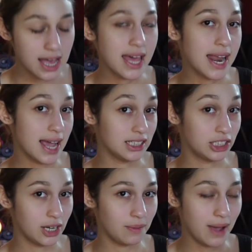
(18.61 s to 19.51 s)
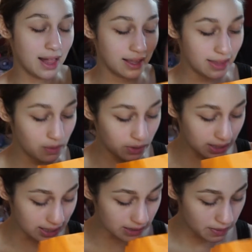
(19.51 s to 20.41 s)
an eyeshadow palette that we're
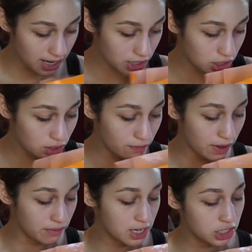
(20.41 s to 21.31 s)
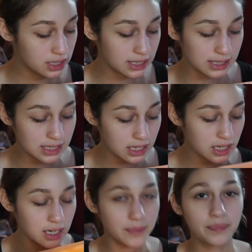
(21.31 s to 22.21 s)
gonna dip into, foundation,
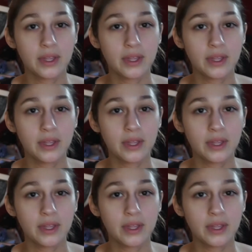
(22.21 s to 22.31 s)
concealer,